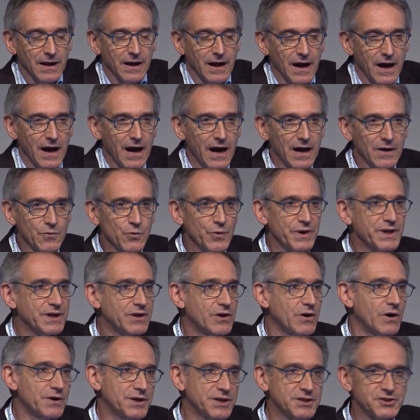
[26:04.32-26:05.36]
Are we
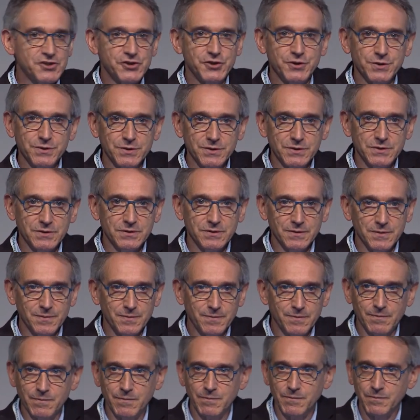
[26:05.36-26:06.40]
going
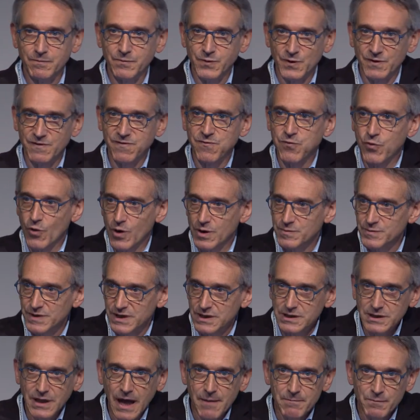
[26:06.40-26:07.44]
to perform a
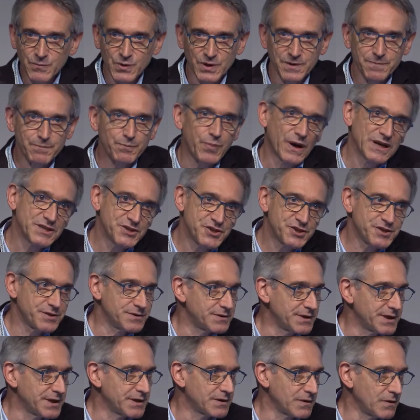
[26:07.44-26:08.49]
lumbar puncture
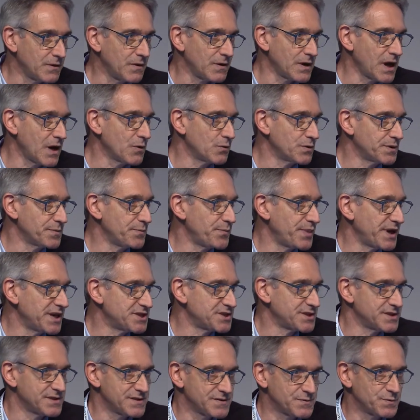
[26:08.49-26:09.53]
in all our
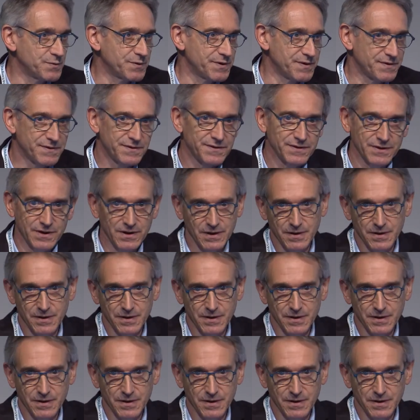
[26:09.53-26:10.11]
patients with